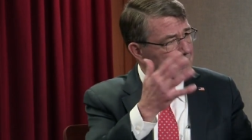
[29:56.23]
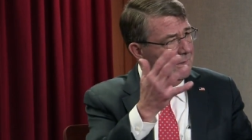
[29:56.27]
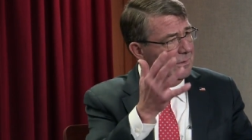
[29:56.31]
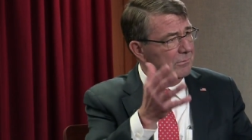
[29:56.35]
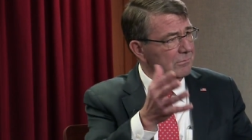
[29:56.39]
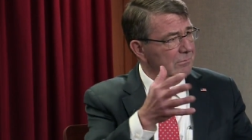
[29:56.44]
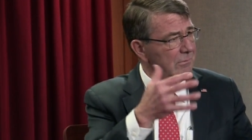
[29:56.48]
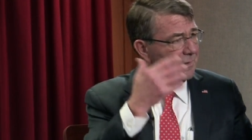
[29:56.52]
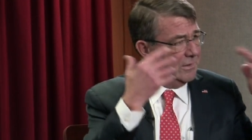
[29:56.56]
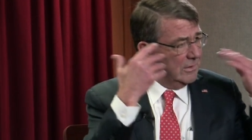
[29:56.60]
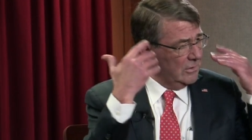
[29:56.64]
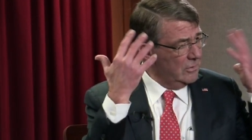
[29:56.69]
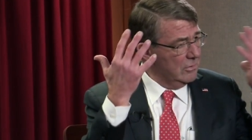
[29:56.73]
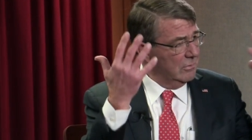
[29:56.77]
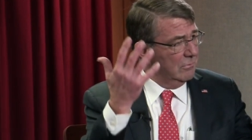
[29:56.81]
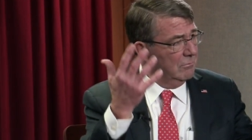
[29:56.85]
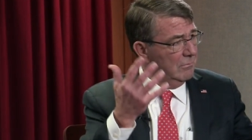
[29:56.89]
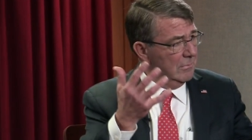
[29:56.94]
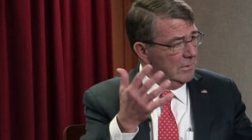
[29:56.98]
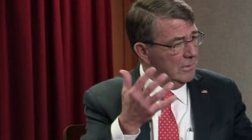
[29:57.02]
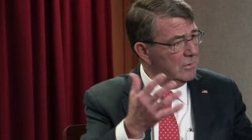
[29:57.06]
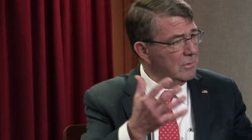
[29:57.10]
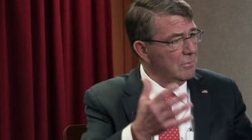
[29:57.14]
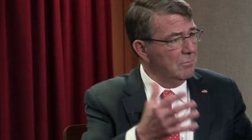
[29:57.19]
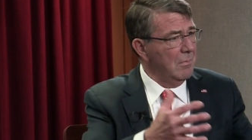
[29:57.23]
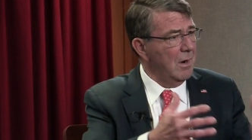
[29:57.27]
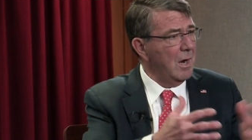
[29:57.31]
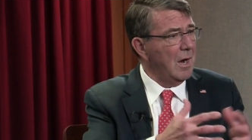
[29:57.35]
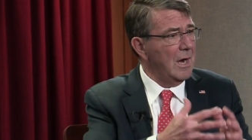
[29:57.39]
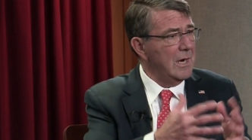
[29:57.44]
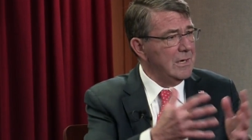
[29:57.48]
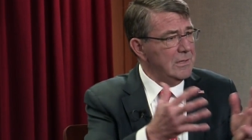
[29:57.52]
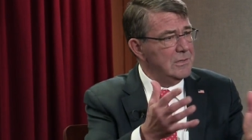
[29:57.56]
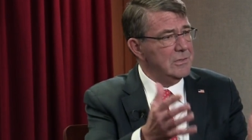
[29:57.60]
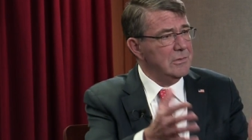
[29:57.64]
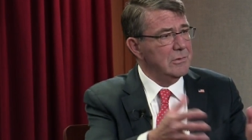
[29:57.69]
you know, in your, in your
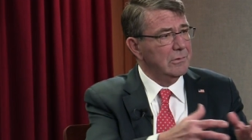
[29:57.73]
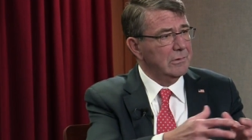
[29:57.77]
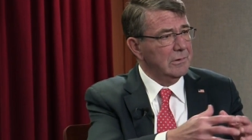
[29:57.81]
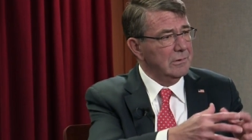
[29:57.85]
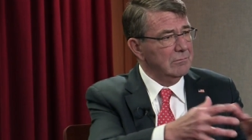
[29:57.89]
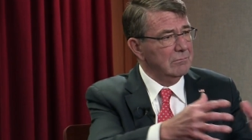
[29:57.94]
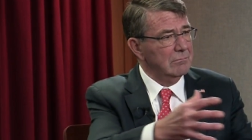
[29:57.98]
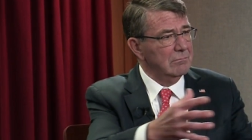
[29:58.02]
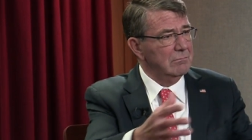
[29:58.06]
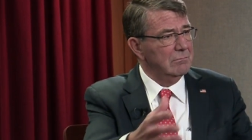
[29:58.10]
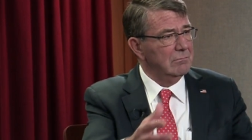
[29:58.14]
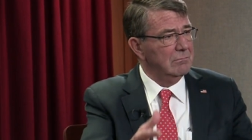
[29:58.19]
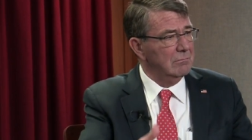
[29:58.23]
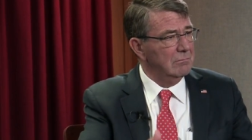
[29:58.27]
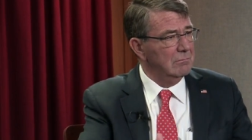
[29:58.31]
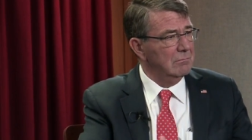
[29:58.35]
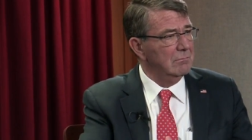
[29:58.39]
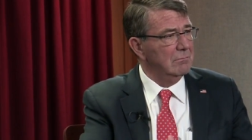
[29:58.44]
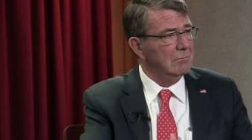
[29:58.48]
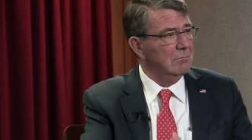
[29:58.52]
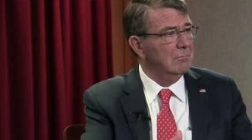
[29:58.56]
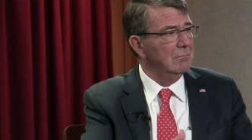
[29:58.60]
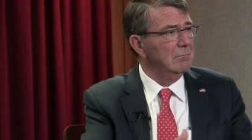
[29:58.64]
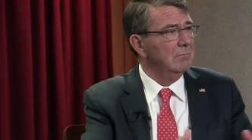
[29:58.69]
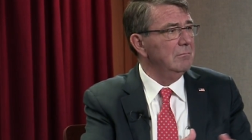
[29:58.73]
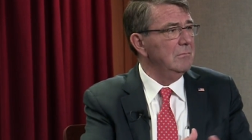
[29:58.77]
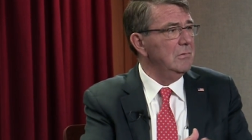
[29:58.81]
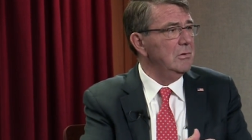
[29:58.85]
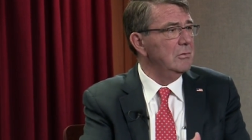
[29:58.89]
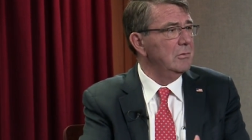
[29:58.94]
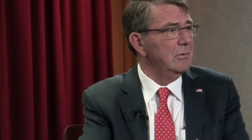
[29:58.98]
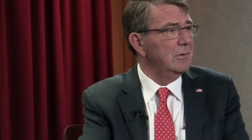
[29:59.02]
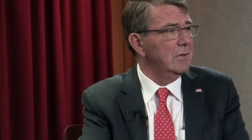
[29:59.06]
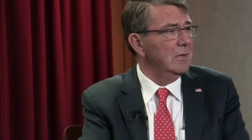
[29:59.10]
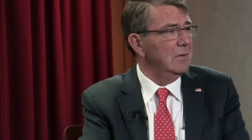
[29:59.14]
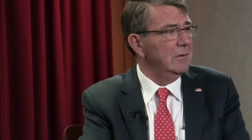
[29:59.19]
mind, you can,
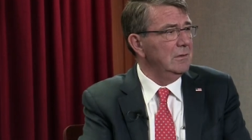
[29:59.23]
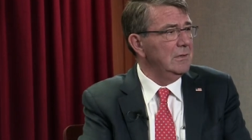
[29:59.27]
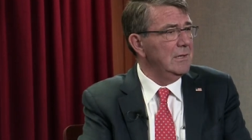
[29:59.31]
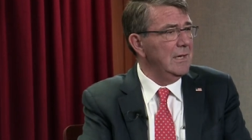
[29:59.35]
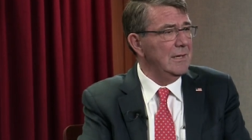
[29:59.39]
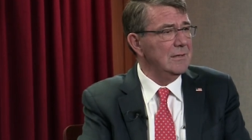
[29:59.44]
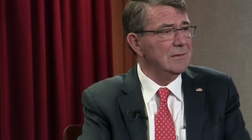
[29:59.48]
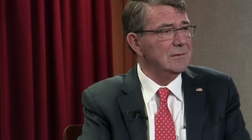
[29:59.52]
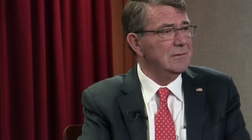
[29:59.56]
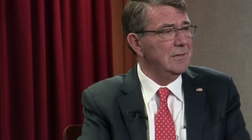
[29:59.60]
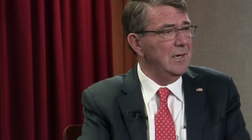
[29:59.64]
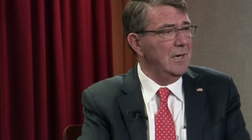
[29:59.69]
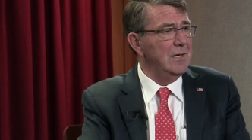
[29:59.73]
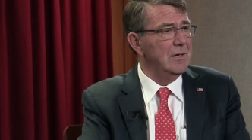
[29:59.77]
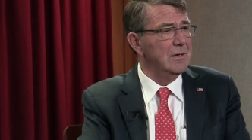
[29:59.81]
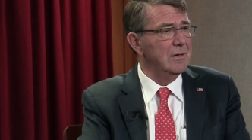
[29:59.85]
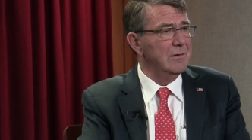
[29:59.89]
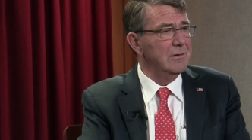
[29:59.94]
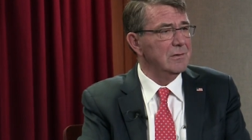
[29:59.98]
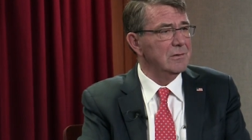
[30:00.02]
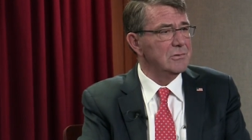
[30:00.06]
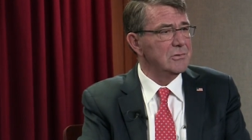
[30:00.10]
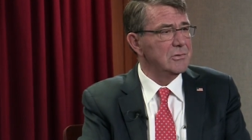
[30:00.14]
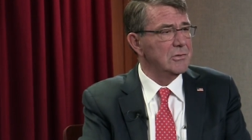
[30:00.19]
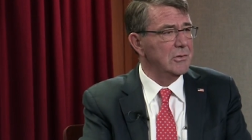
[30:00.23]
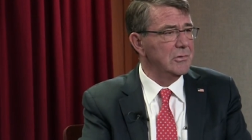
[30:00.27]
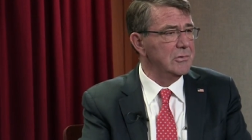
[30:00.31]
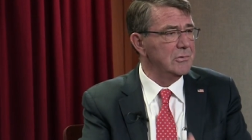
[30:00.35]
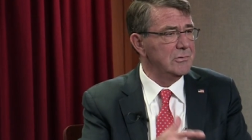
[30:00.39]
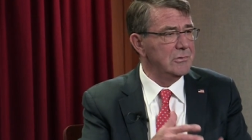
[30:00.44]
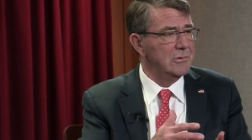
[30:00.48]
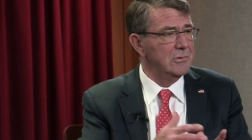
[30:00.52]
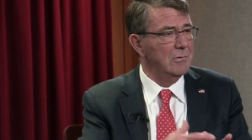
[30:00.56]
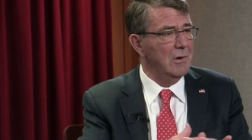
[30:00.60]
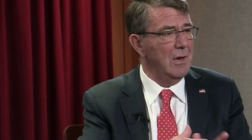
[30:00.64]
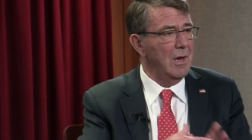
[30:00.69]
you can get data that
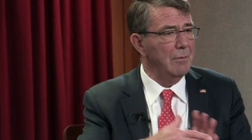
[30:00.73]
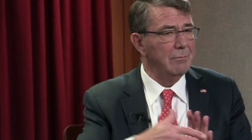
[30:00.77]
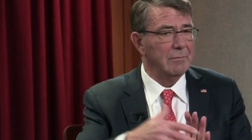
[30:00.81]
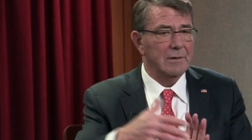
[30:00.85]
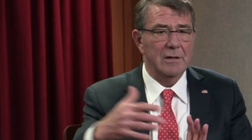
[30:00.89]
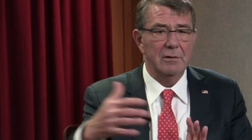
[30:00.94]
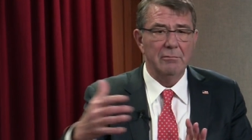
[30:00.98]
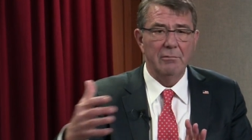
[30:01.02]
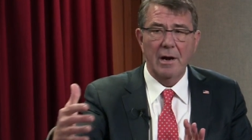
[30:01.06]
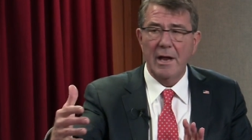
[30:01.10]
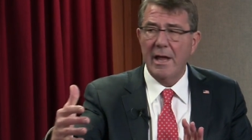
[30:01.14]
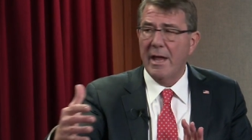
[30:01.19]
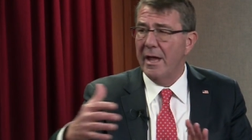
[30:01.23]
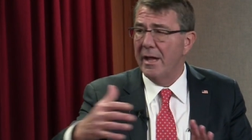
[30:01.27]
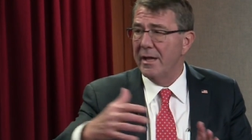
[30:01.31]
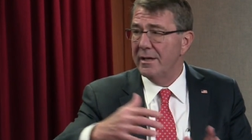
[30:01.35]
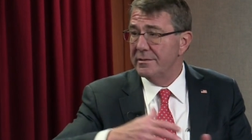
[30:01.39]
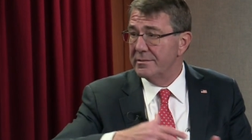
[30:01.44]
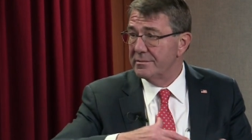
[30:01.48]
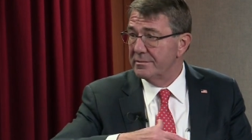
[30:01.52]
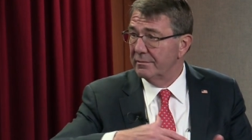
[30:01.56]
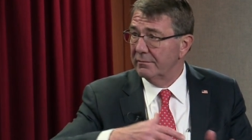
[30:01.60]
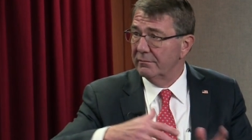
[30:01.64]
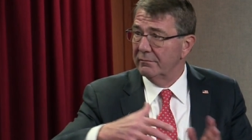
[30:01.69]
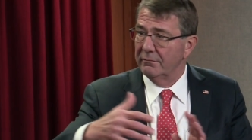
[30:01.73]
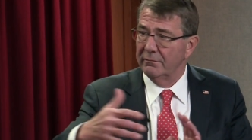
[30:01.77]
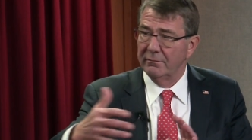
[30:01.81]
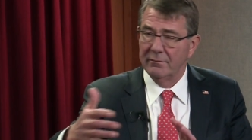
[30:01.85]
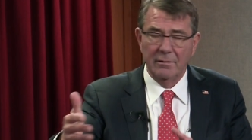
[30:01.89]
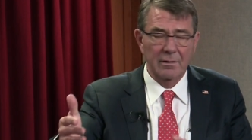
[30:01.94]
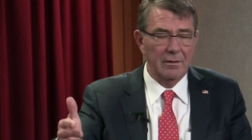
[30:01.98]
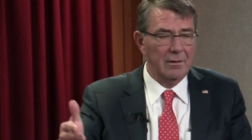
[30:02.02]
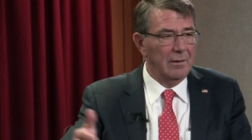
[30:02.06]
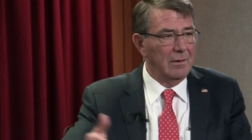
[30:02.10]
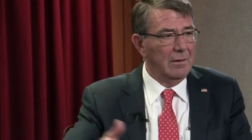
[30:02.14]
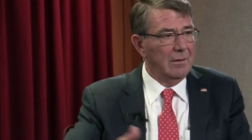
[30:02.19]
shows you how many rads
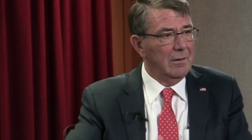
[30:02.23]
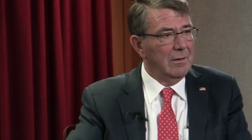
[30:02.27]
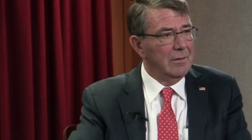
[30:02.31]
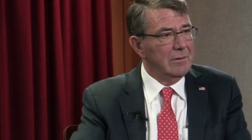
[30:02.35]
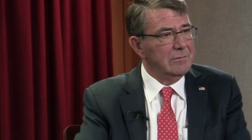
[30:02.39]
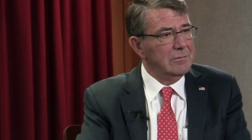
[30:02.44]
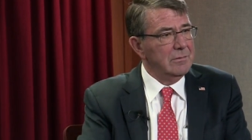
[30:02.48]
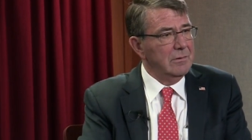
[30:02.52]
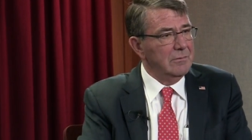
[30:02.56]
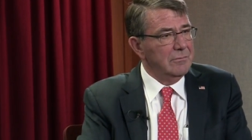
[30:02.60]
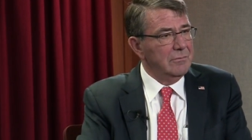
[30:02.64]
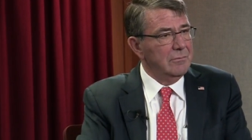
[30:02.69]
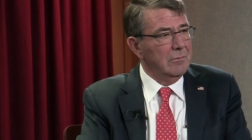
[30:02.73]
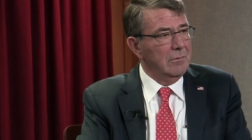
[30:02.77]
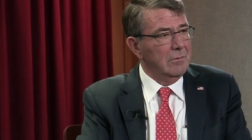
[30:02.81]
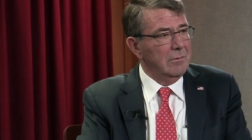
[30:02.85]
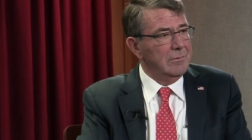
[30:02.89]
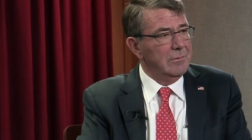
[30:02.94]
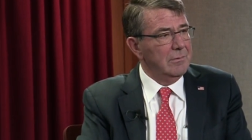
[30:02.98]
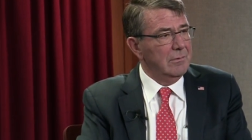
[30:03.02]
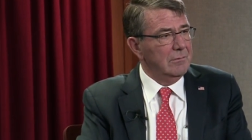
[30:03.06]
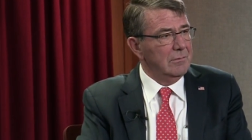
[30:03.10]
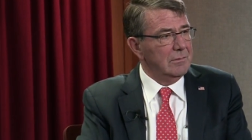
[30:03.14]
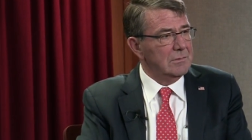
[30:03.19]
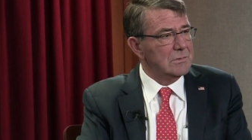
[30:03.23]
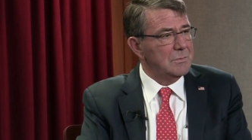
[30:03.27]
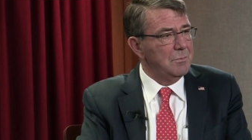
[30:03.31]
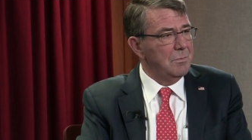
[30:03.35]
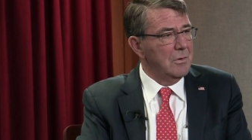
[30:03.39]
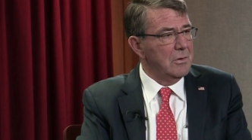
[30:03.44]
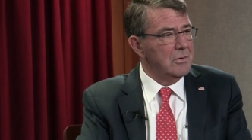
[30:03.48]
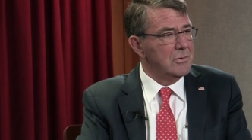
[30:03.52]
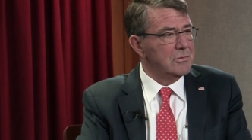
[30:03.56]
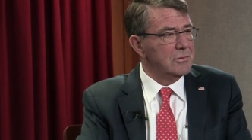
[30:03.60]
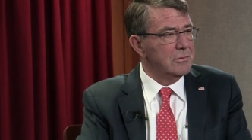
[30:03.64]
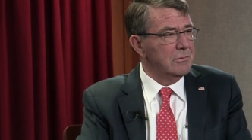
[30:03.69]
and so forth of
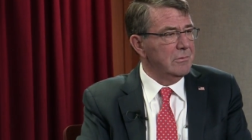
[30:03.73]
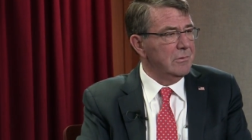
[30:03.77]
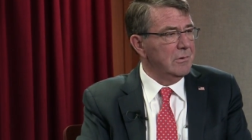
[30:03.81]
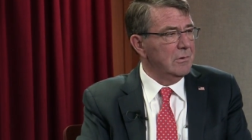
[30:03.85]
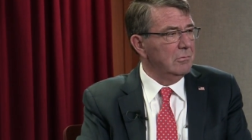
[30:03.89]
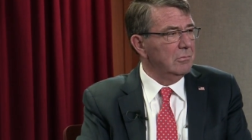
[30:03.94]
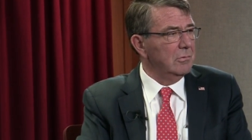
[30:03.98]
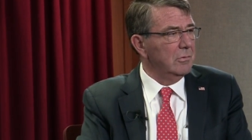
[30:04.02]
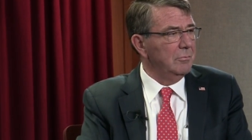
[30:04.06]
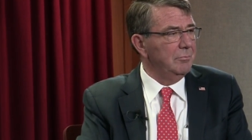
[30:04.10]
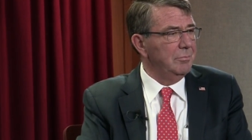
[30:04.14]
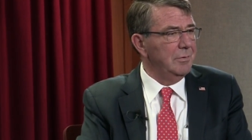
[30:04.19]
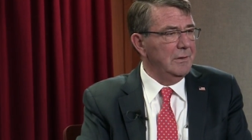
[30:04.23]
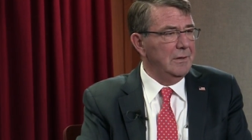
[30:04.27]
exposure there will